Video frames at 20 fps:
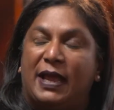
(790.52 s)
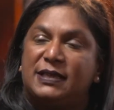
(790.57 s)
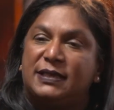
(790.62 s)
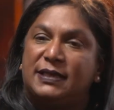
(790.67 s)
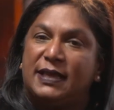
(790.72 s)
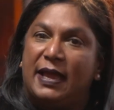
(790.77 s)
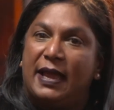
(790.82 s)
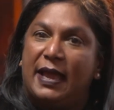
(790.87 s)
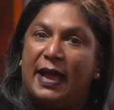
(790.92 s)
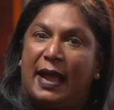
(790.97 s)
I
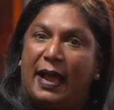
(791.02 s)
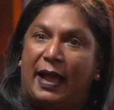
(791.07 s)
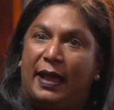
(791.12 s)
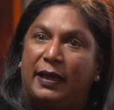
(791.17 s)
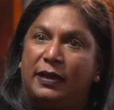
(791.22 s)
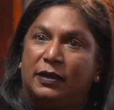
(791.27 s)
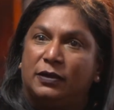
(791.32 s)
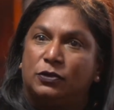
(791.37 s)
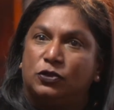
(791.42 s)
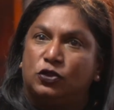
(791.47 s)
say
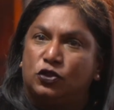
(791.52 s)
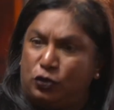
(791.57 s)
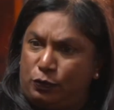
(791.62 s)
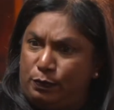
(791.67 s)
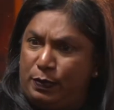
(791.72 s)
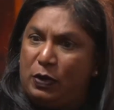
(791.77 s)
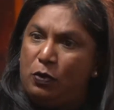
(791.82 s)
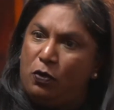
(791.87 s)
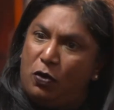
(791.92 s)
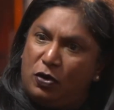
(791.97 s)
I
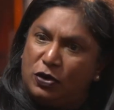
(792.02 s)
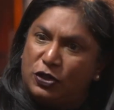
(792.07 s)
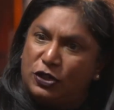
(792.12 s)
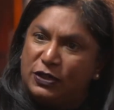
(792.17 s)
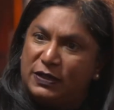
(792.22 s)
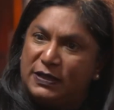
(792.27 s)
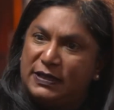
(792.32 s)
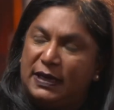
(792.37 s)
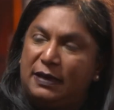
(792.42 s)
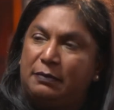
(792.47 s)
should be
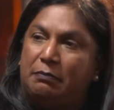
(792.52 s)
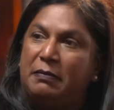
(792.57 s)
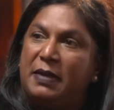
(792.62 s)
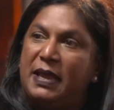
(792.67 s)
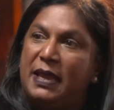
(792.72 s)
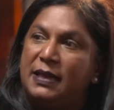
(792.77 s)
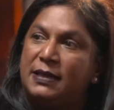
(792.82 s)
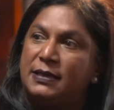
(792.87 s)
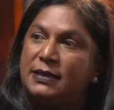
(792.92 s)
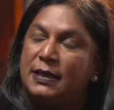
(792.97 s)
cautious, it
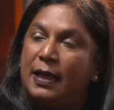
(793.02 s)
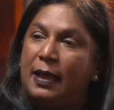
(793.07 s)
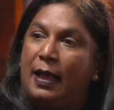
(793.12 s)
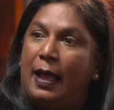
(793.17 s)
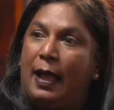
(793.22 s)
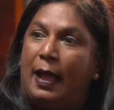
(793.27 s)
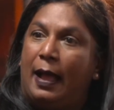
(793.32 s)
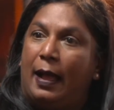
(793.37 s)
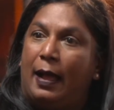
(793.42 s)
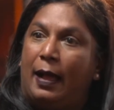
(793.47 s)
means
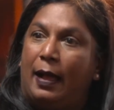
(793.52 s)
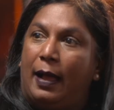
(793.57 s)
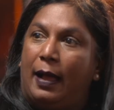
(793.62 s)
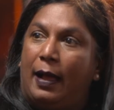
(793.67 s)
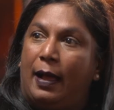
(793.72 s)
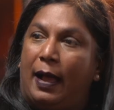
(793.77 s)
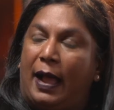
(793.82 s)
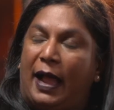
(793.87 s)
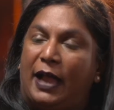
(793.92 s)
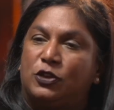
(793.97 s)

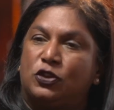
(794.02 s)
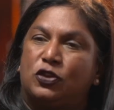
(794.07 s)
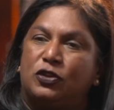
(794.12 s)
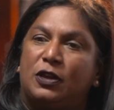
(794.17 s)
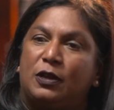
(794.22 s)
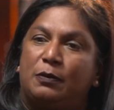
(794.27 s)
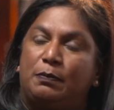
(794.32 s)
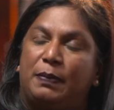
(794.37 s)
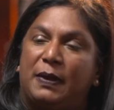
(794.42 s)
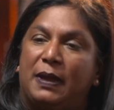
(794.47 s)
I
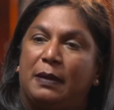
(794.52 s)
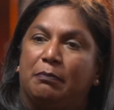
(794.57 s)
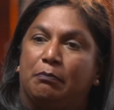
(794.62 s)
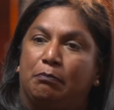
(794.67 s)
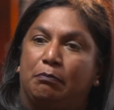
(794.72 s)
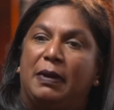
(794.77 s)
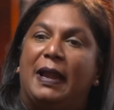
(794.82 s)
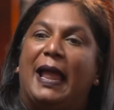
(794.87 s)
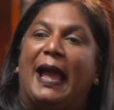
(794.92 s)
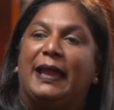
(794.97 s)
shouldn't be
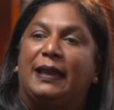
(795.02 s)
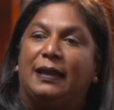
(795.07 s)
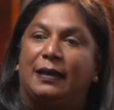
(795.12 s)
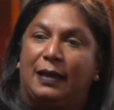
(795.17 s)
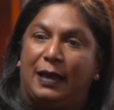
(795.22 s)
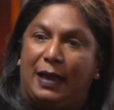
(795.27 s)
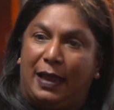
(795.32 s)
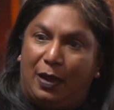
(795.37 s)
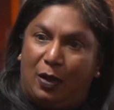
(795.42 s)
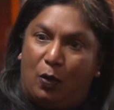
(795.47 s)

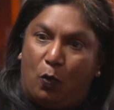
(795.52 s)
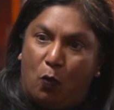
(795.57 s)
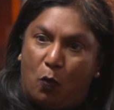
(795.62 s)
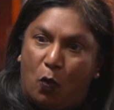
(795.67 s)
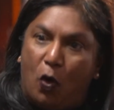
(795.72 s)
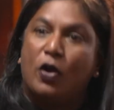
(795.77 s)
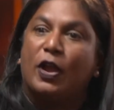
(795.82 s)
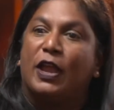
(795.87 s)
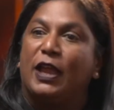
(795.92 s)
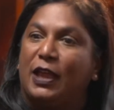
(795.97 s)
blindly
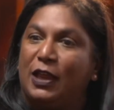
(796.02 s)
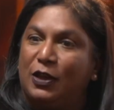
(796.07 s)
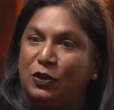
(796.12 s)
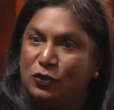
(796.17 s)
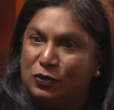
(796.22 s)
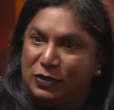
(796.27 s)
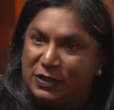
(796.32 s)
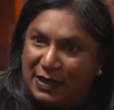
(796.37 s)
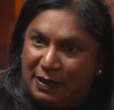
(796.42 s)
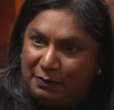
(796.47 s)
walking
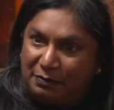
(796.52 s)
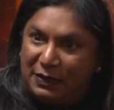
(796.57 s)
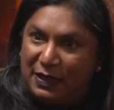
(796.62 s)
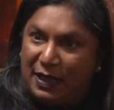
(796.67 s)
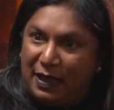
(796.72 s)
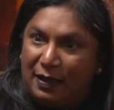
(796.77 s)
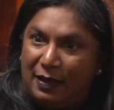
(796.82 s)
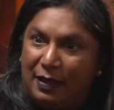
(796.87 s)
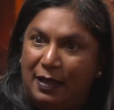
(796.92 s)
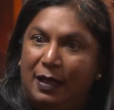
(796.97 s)
into
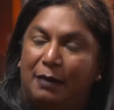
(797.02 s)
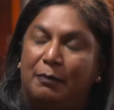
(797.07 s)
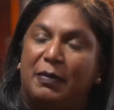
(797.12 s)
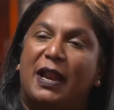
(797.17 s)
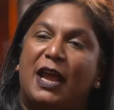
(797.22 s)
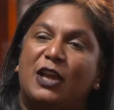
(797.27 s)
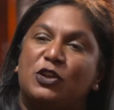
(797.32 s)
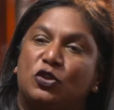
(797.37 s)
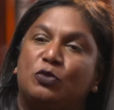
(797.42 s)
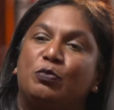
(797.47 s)
something,
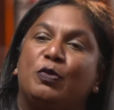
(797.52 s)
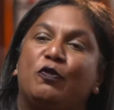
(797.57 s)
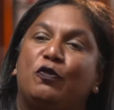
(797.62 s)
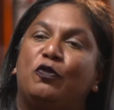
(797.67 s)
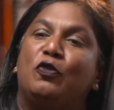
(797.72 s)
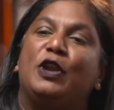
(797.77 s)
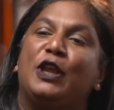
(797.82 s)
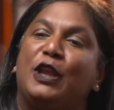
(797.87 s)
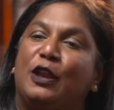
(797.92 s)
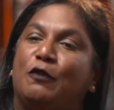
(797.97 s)
but I should be
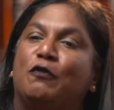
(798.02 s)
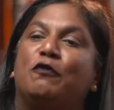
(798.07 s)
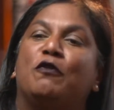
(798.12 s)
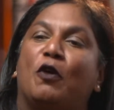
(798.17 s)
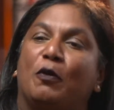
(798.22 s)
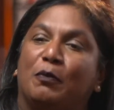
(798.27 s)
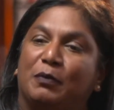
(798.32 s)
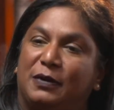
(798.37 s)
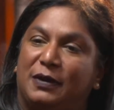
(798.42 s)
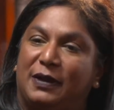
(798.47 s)
fully
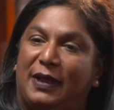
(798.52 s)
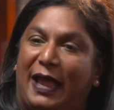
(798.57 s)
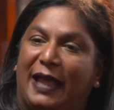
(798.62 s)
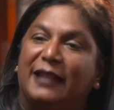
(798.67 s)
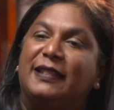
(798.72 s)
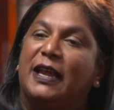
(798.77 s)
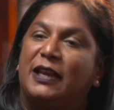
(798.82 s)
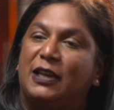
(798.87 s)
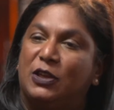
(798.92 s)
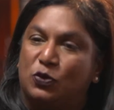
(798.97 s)
informed,
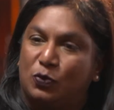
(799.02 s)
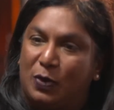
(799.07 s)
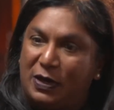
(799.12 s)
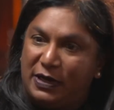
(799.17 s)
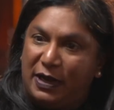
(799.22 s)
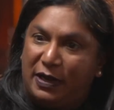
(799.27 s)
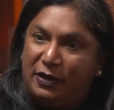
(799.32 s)
and that is what